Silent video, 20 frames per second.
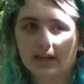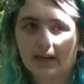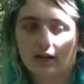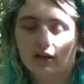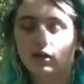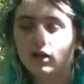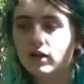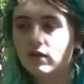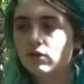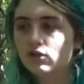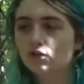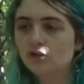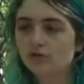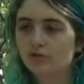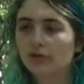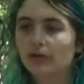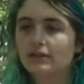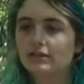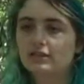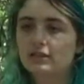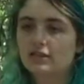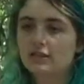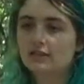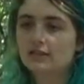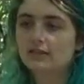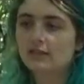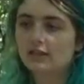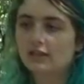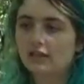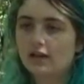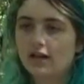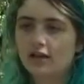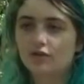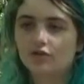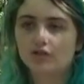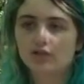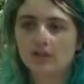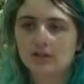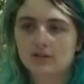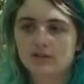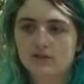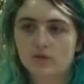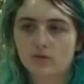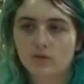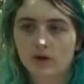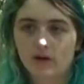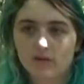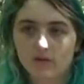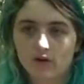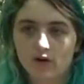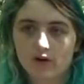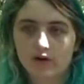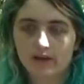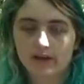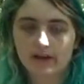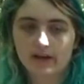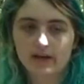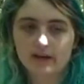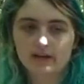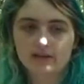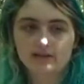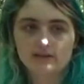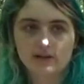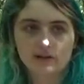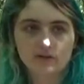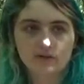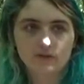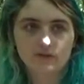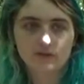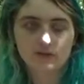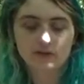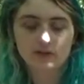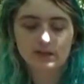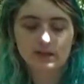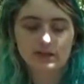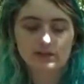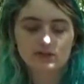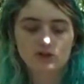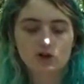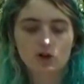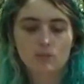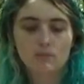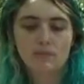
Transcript: and a lot of nutrients, things like nitrogens or whatever, all that kind of stuff needs to go